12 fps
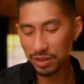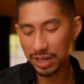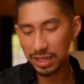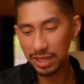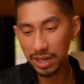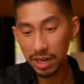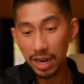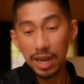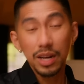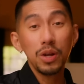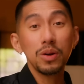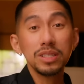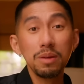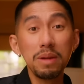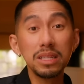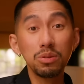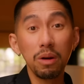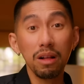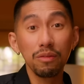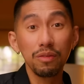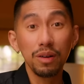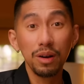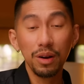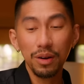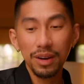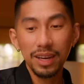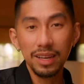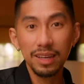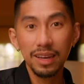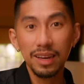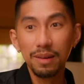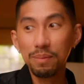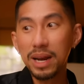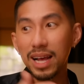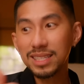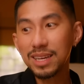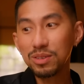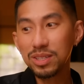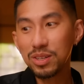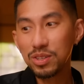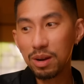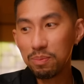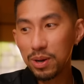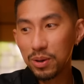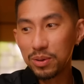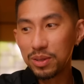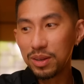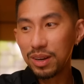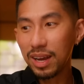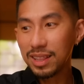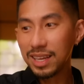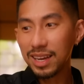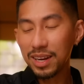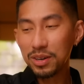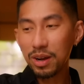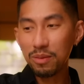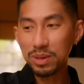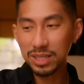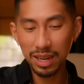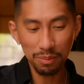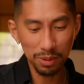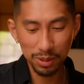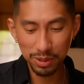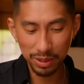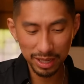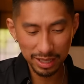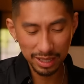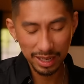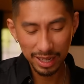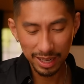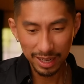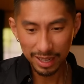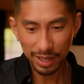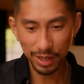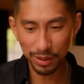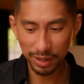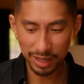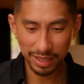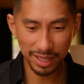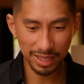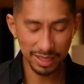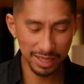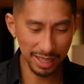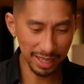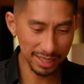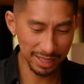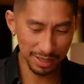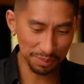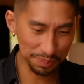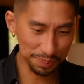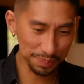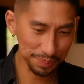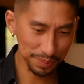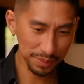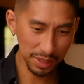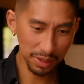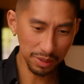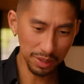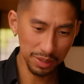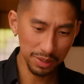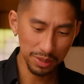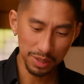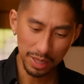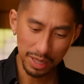right here. No, because I made 12, okay? But as I continue to upload, I think, I don't know how much they upload already. Okay, it gets deducted. Okay.